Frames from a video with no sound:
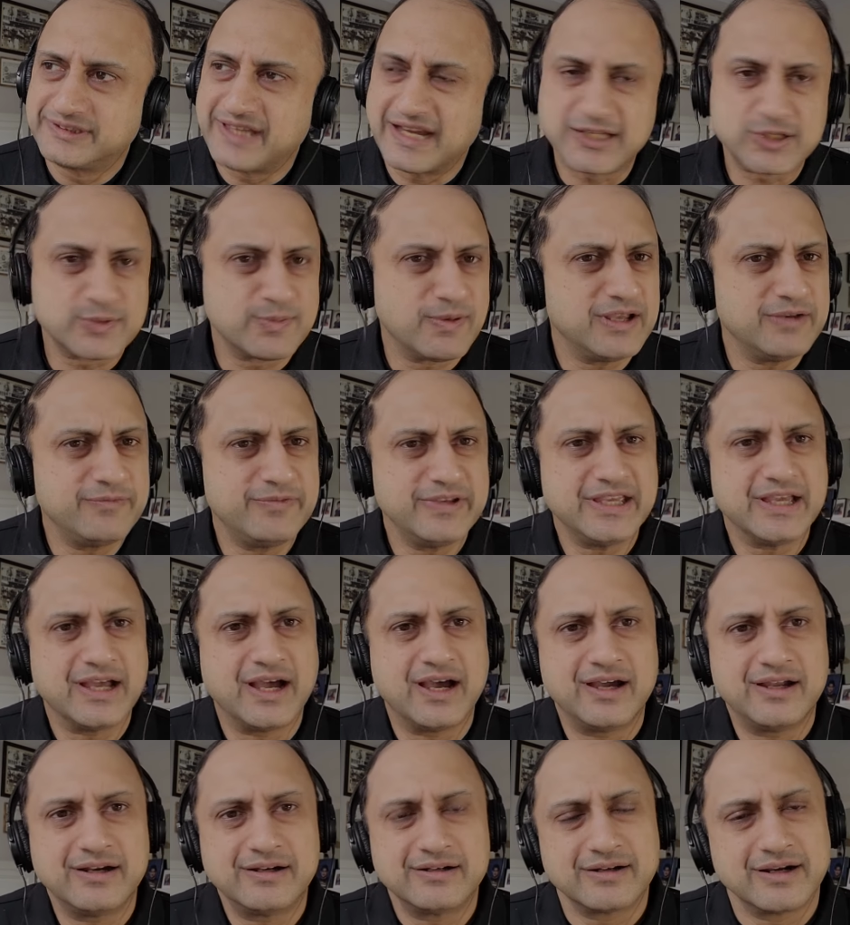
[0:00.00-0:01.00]
that's where we
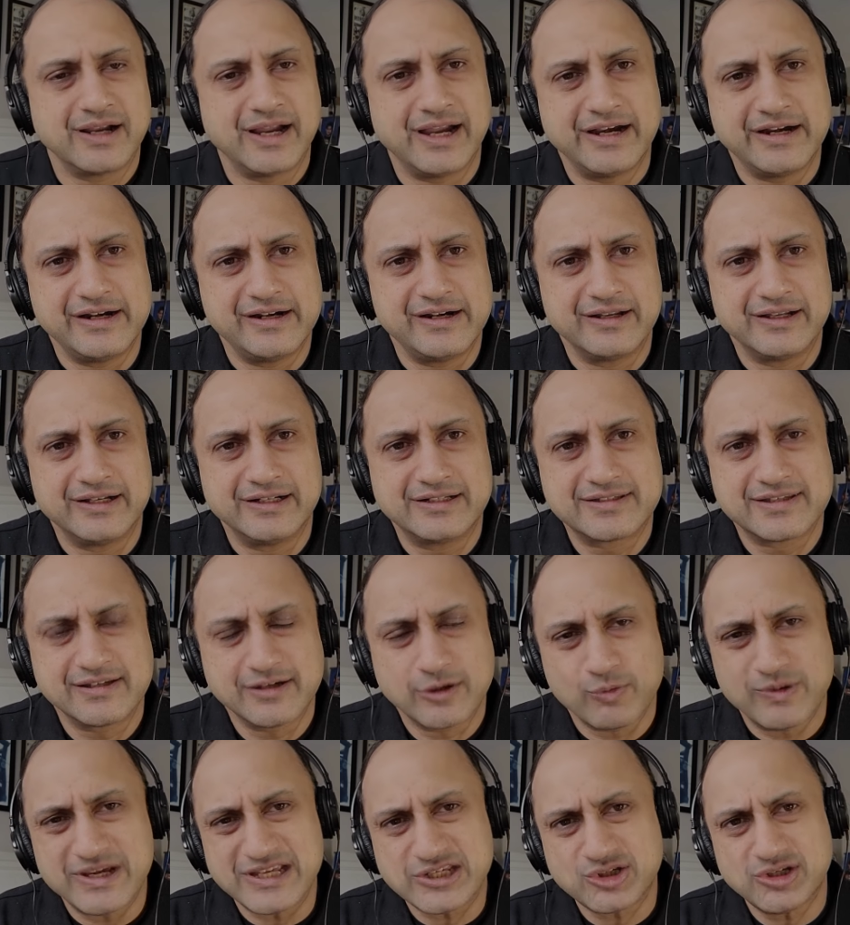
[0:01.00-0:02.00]
are. And it's a
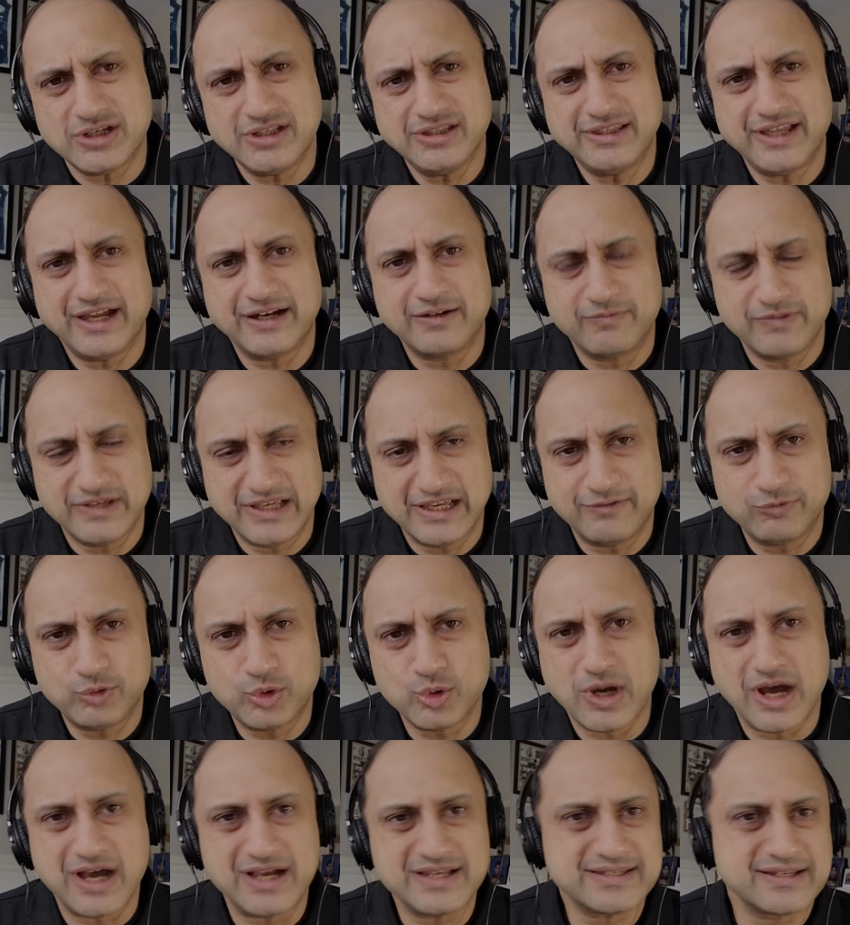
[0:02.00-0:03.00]
question that we have
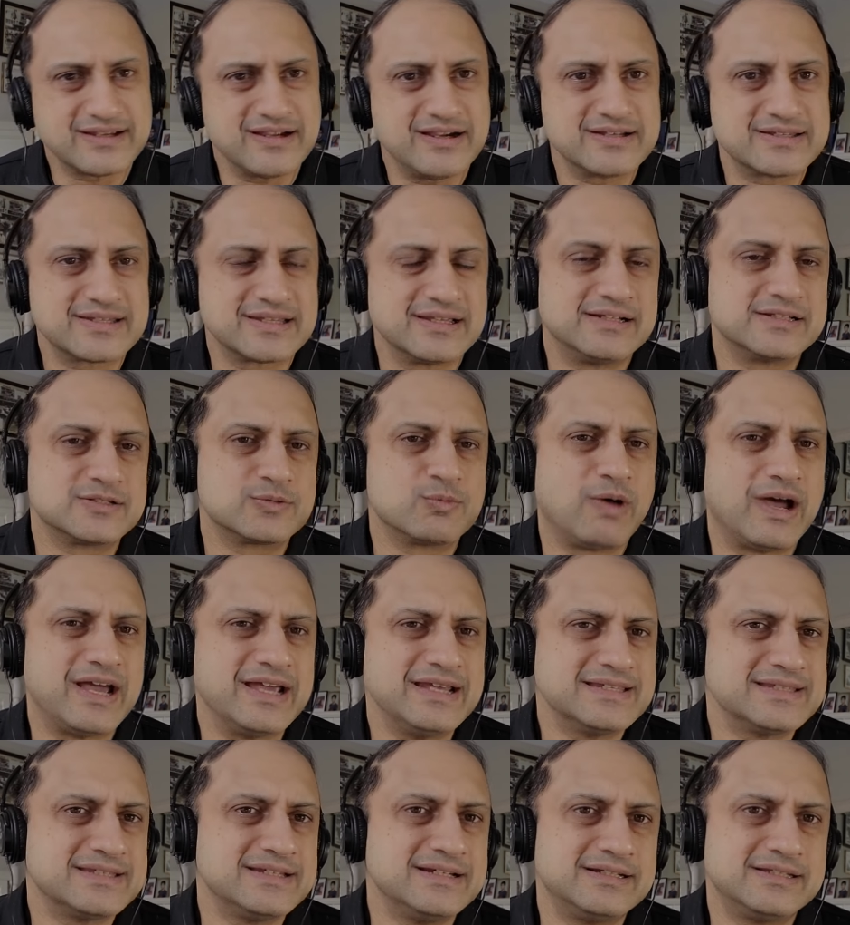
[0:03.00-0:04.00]
to ask ourselves. Why
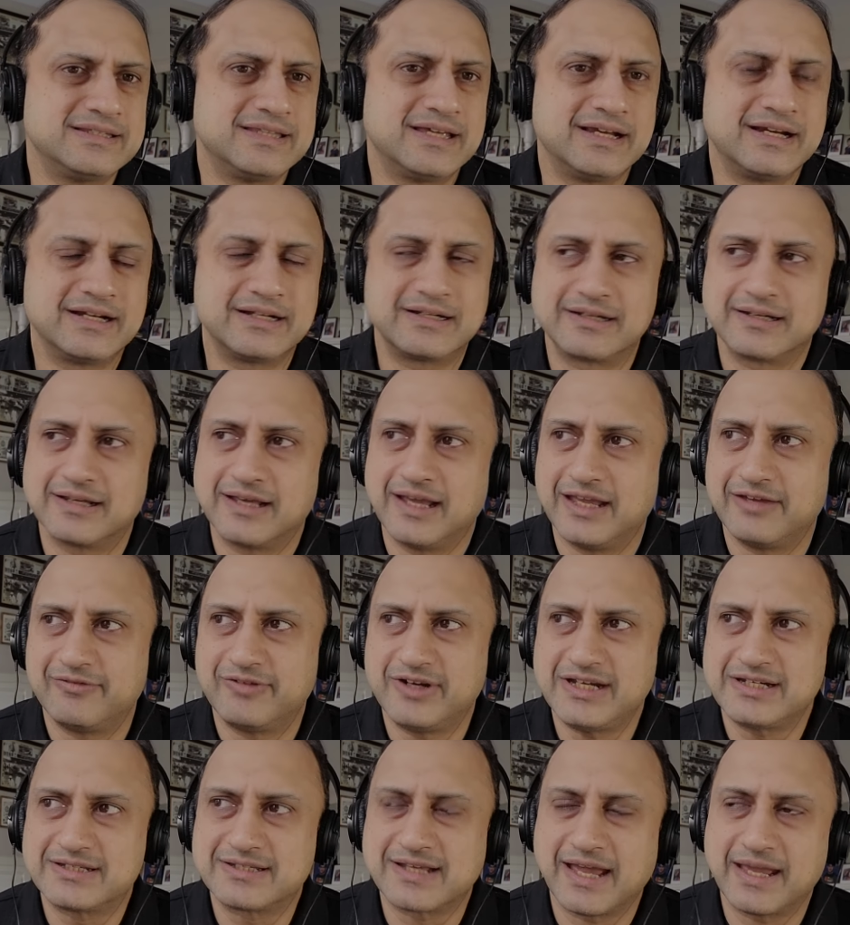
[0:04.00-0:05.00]
is it that
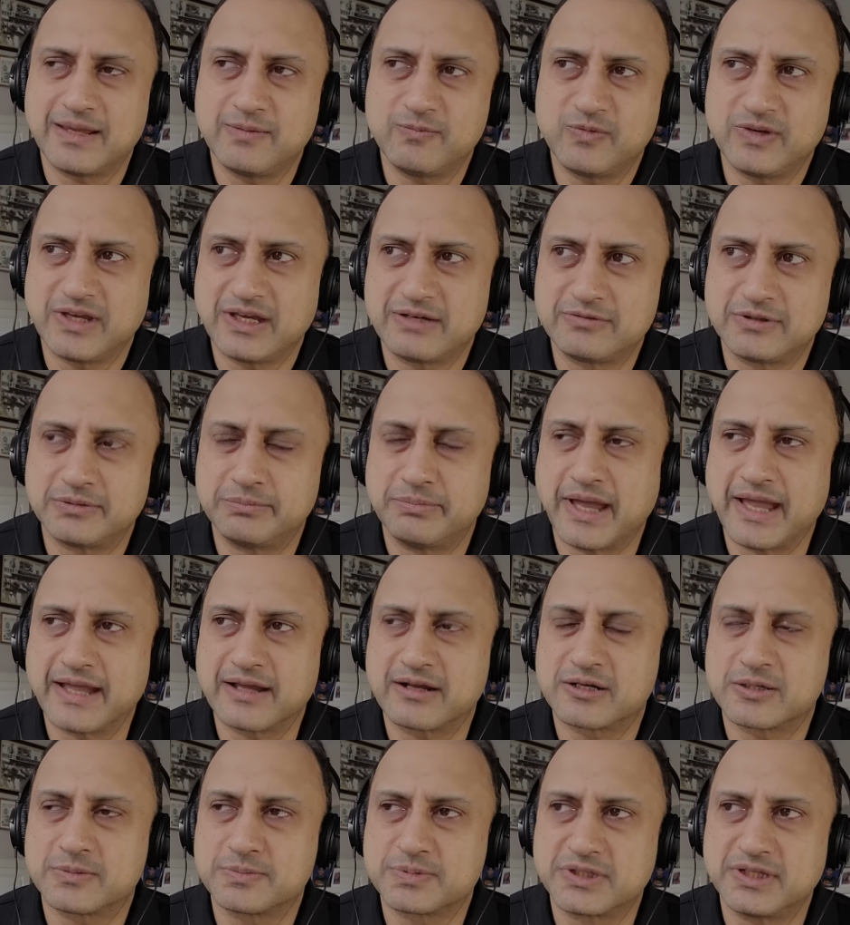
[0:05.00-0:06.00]
every time we have a
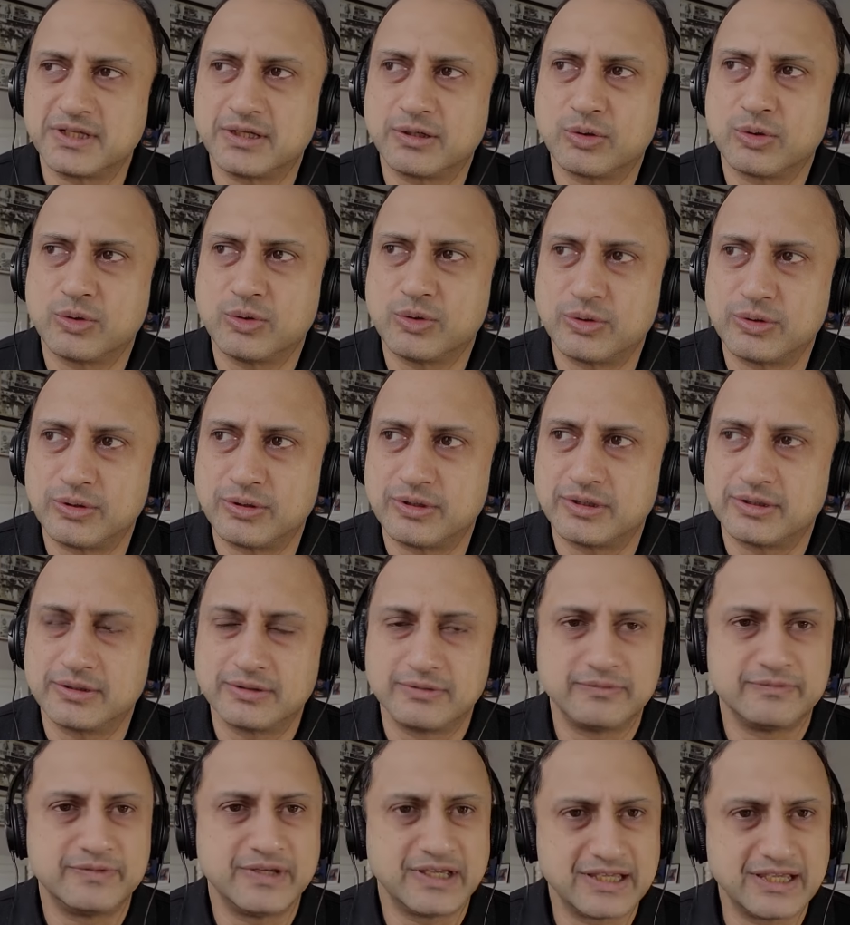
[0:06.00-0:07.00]
bankruptcy code,
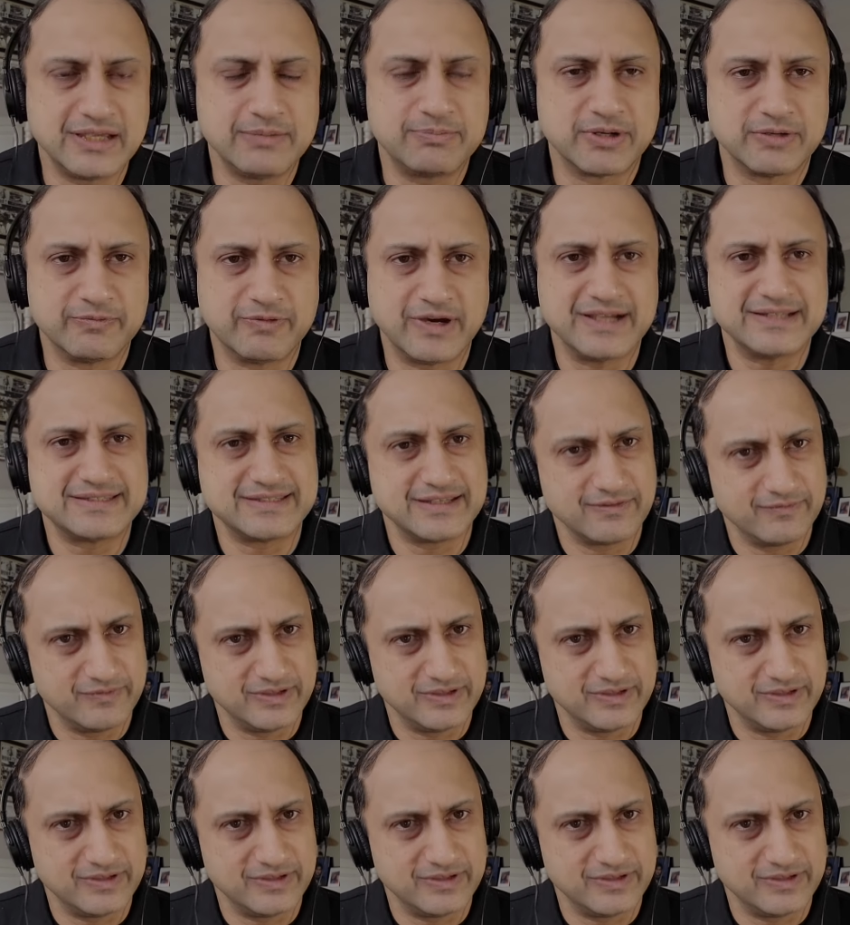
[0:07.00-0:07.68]
we keep revising?